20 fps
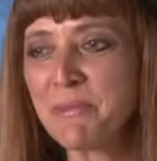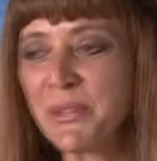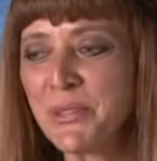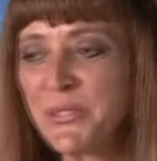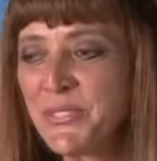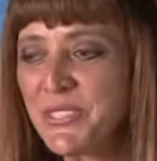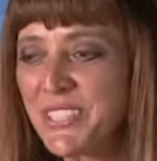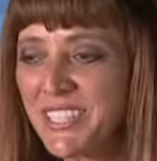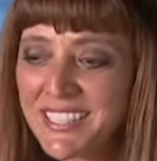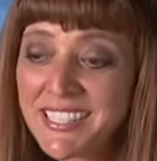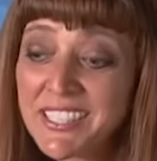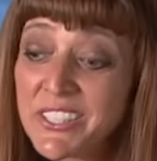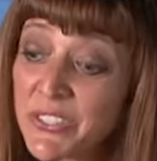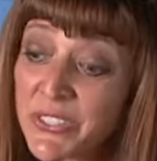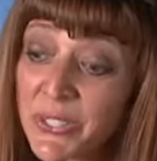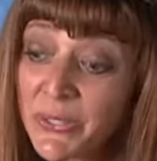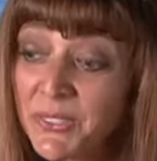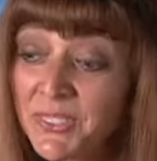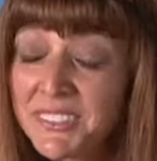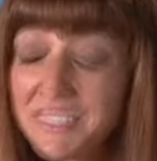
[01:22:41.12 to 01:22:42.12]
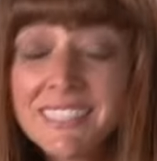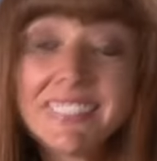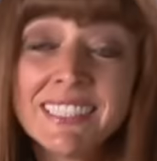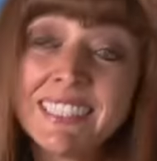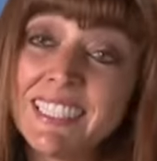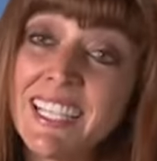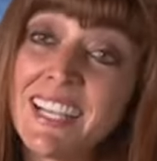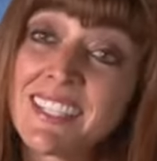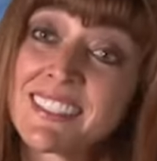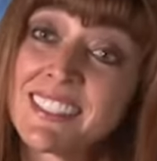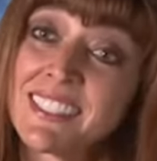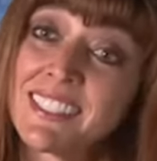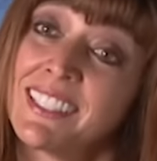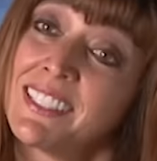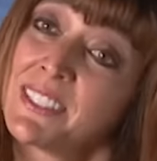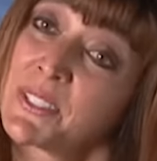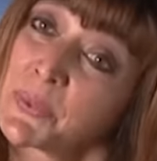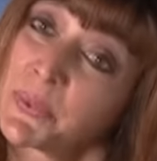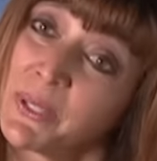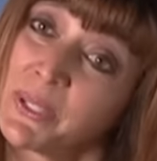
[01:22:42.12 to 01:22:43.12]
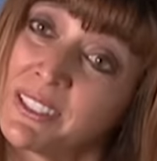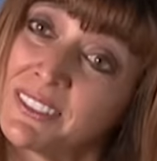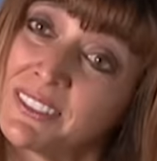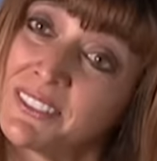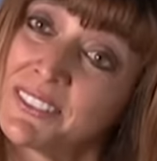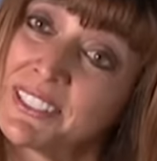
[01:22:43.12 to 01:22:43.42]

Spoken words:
brother's 60 years old, and he acts like he's 12.